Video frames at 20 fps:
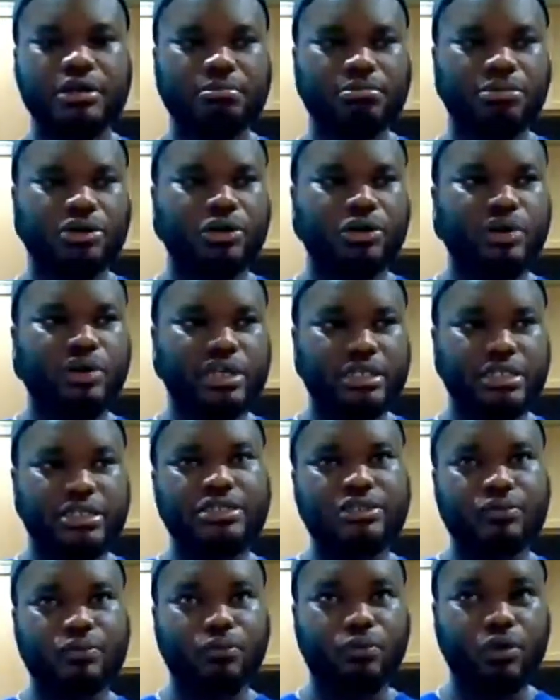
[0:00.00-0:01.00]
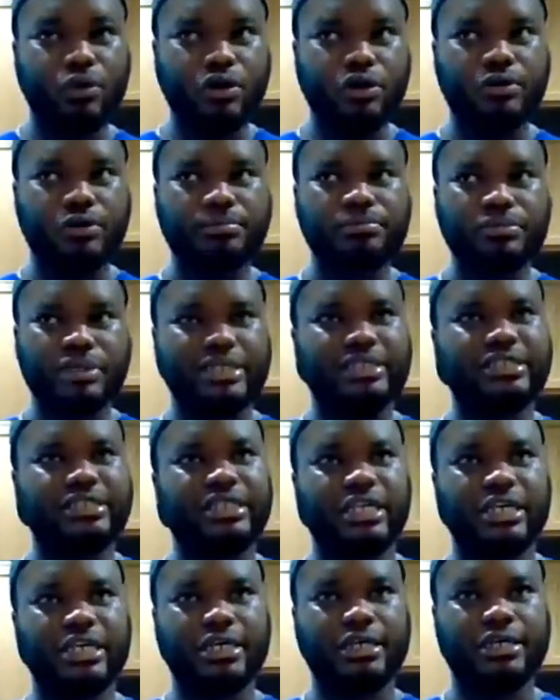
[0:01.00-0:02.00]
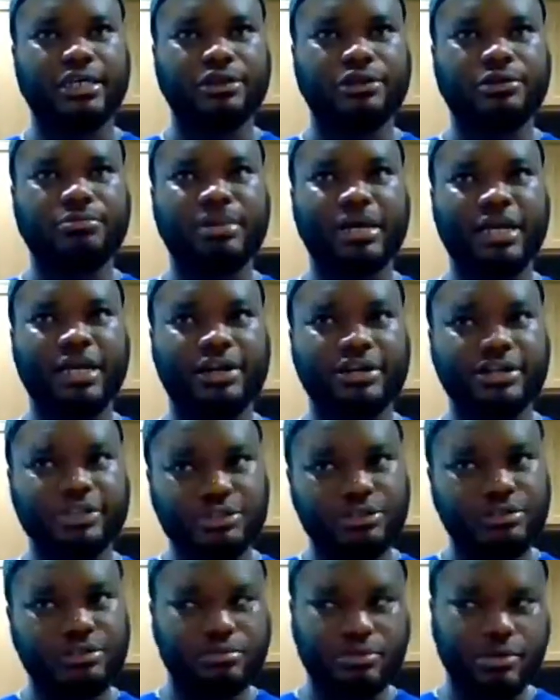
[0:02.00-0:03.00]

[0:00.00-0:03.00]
But when it's warm, let's say your batter is